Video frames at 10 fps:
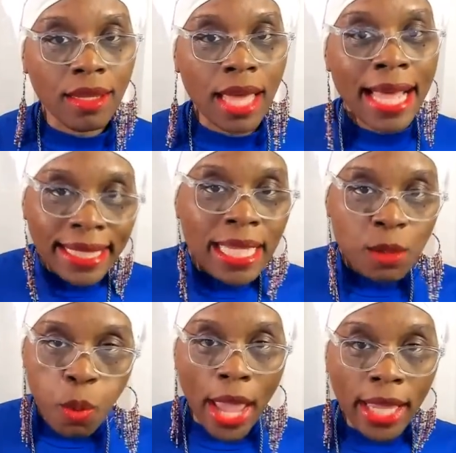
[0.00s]
At this
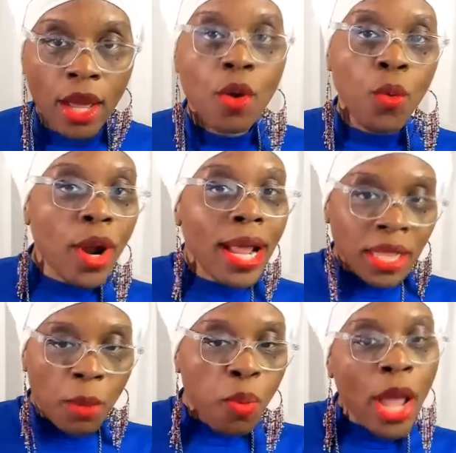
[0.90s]
point, we're at
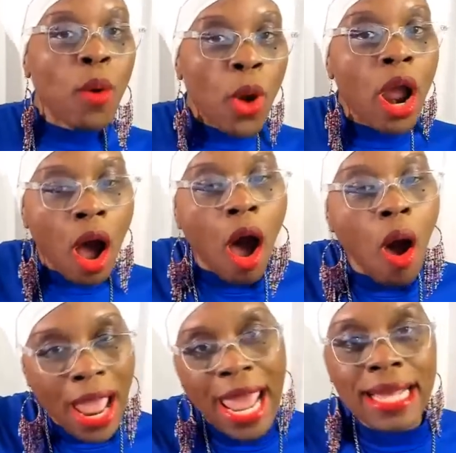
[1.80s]
the point where
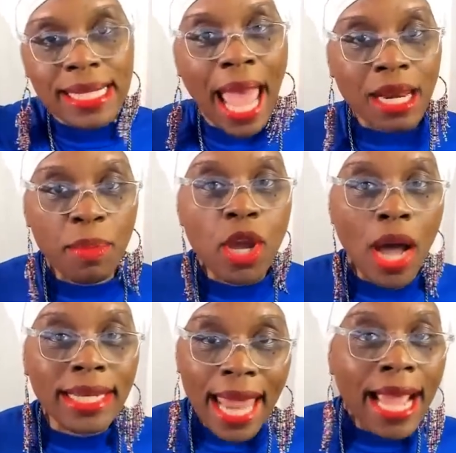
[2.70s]
all hands got to be
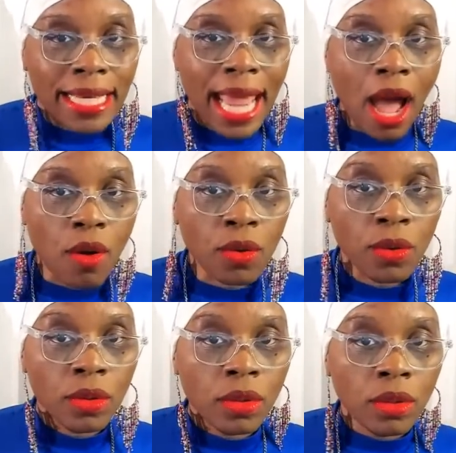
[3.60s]
on deck now,
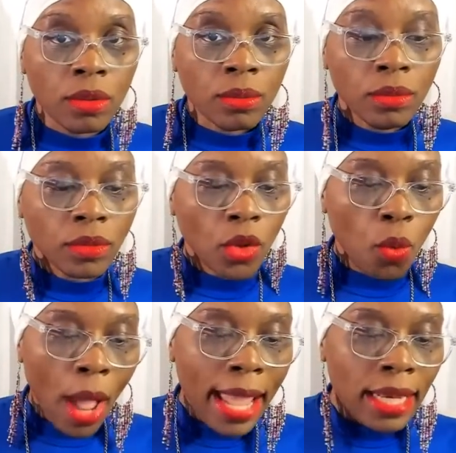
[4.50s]

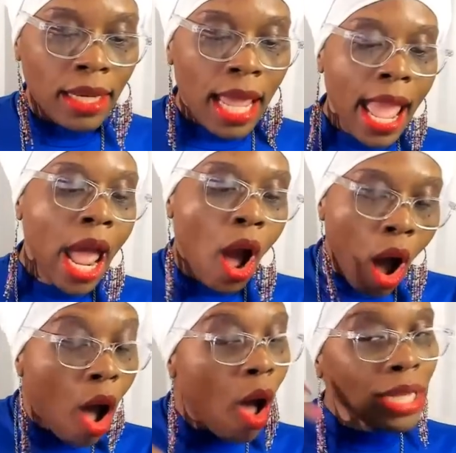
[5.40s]
right? And
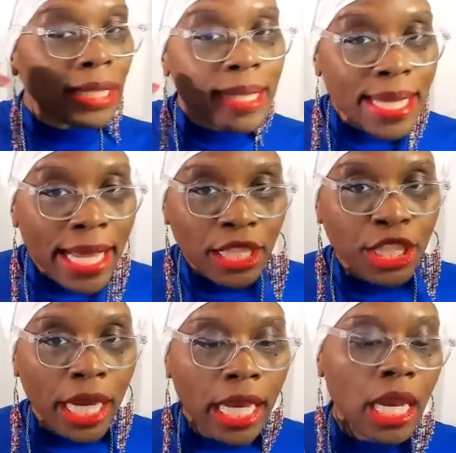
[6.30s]
all
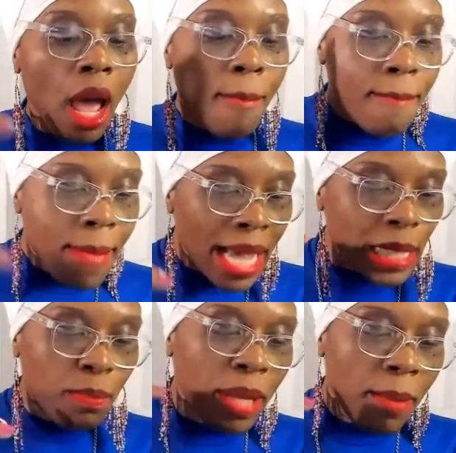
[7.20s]
attention
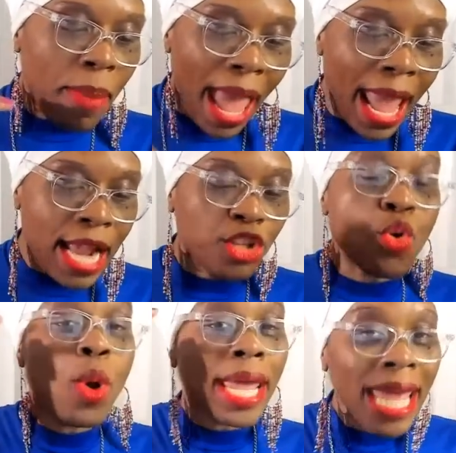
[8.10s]
must be paid
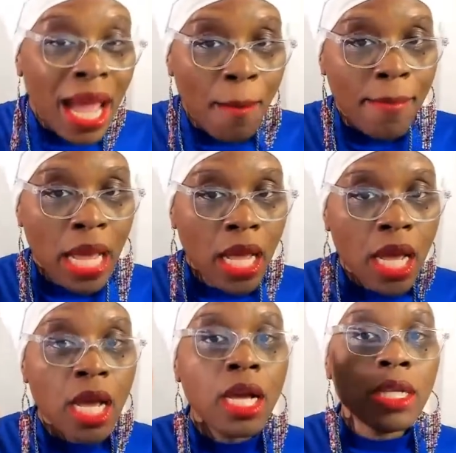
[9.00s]
to him
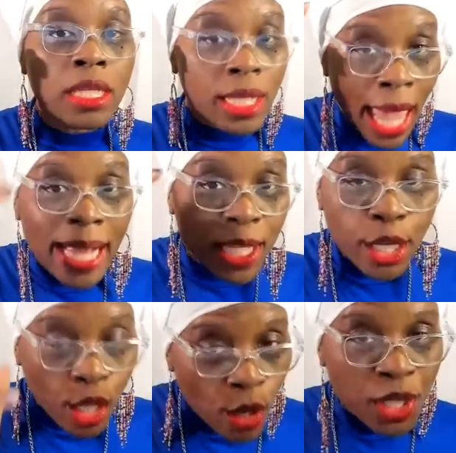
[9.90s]

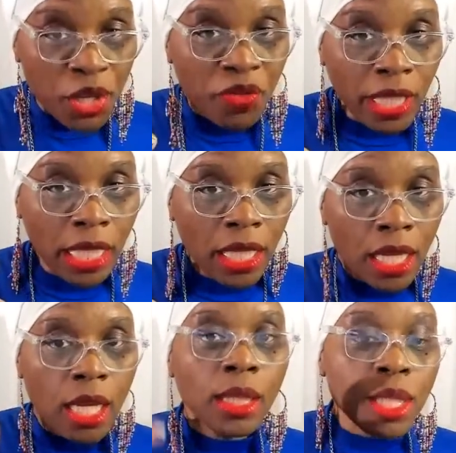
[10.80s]
exclusively
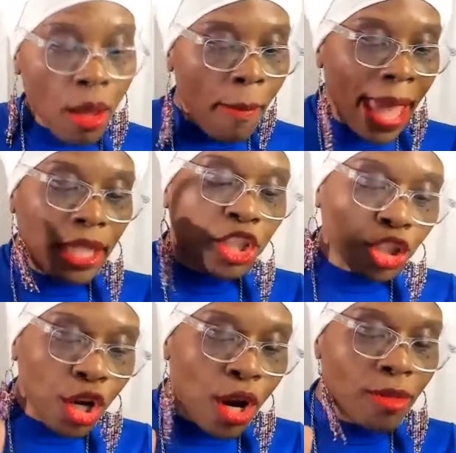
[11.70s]
to make
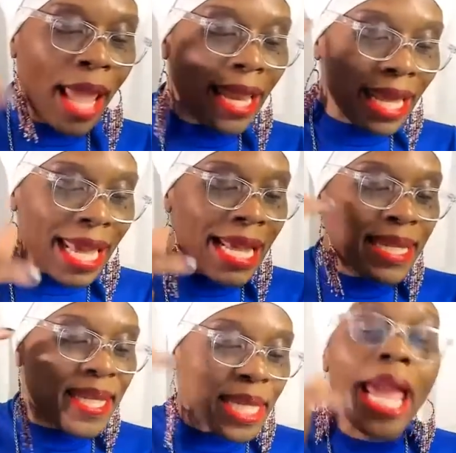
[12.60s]
sure that
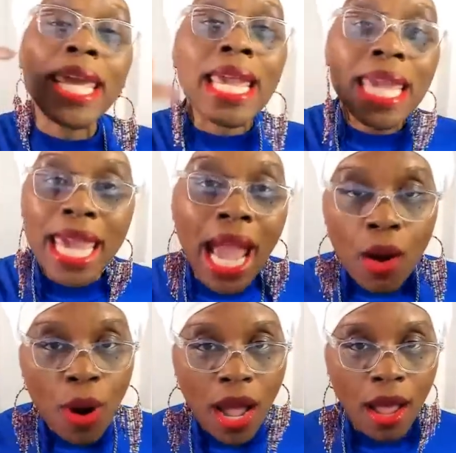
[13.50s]
he's taken
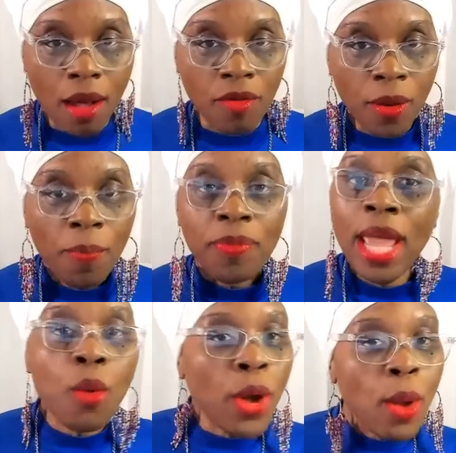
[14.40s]
care of,
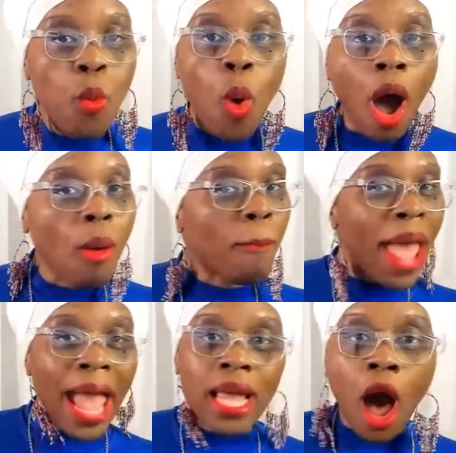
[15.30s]
that we walk
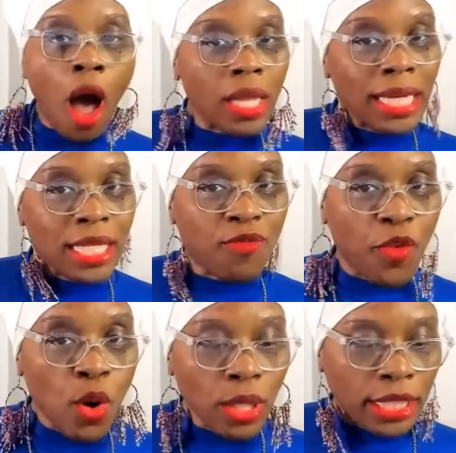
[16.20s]
back all of this
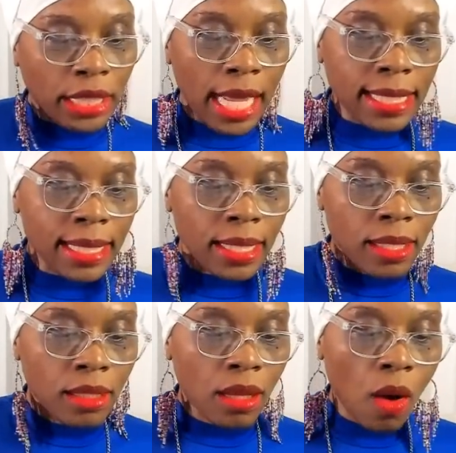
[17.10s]
foolishness,
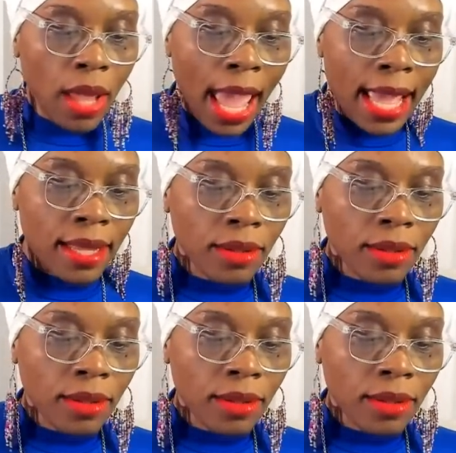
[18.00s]
okay?